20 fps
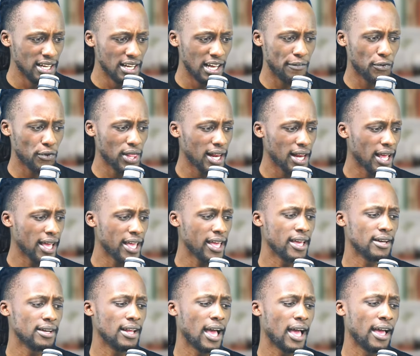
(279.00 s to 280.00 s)
and for that I
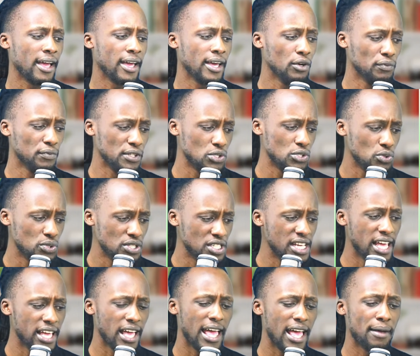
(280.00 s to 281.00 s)
head over to
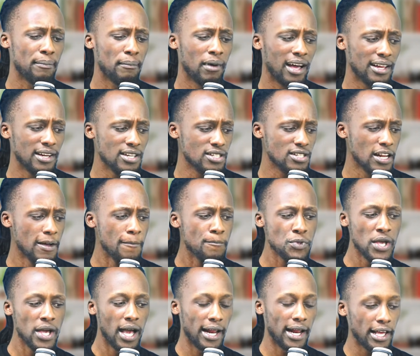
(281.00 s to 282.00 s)
TM Hunt,
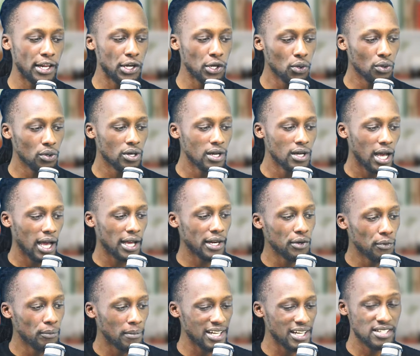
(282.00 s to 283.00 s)
and I know
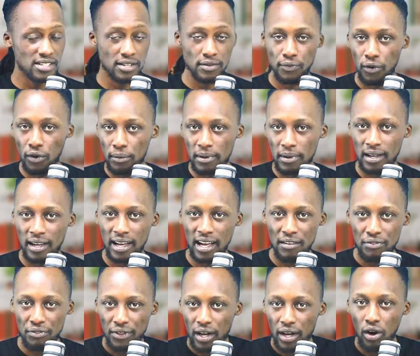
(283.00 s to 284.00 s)
Match Informer
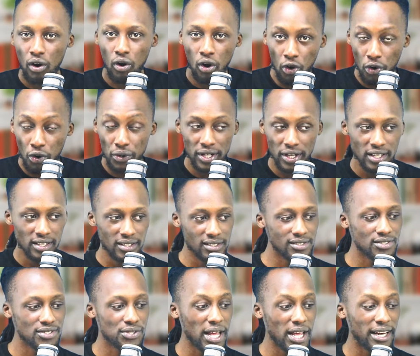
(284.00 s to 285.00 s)
have their own
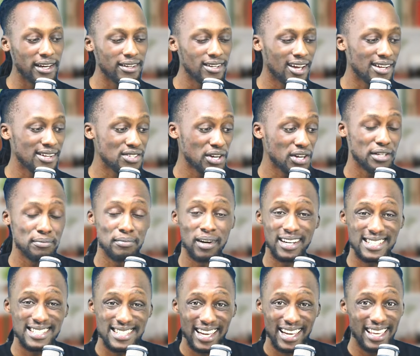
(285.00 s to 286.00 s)
trademark
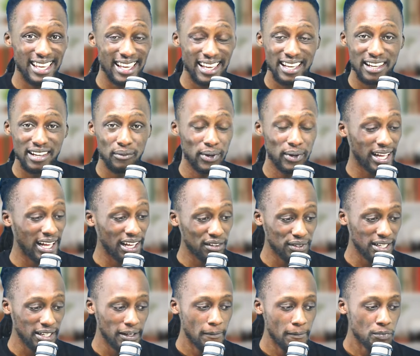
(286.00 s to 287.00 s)
checking
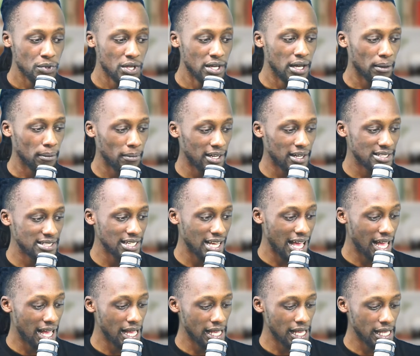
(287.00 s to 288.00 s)
whatever, but
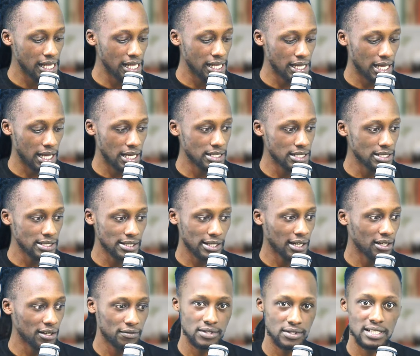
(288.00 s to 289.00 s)
I just
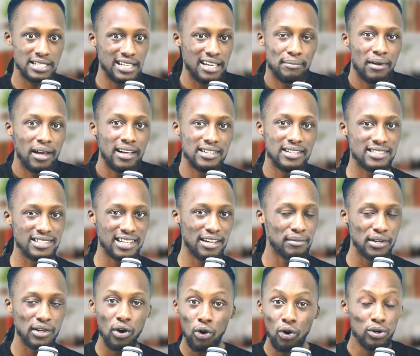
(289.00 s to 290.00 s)
love TM Hunt. I'm
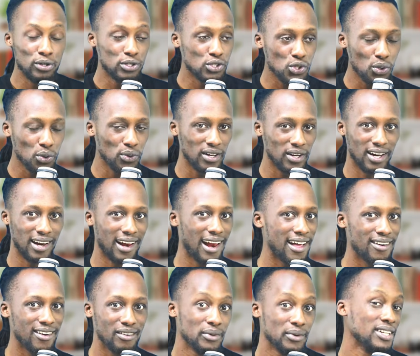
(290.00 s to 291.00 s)
an old soul.
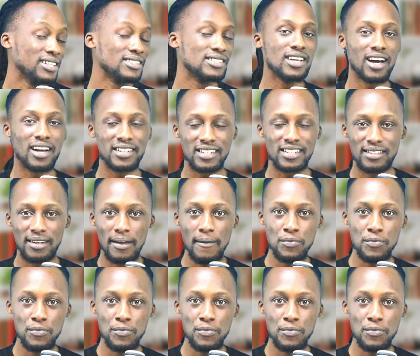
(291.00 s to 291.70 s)
When I started